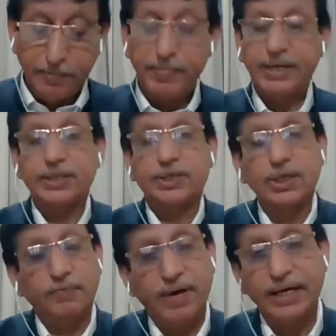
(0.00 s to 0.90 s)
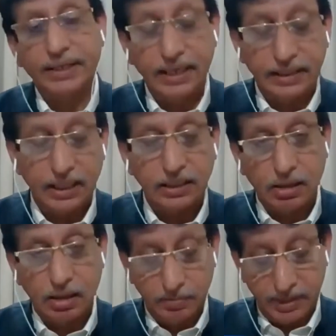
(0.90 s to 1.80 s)
Ministry of IT and
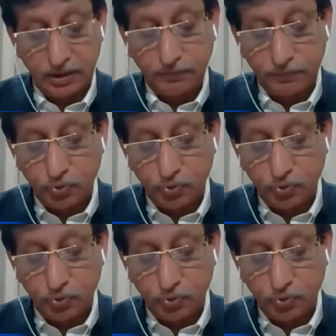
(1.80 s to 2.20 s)
Telecom is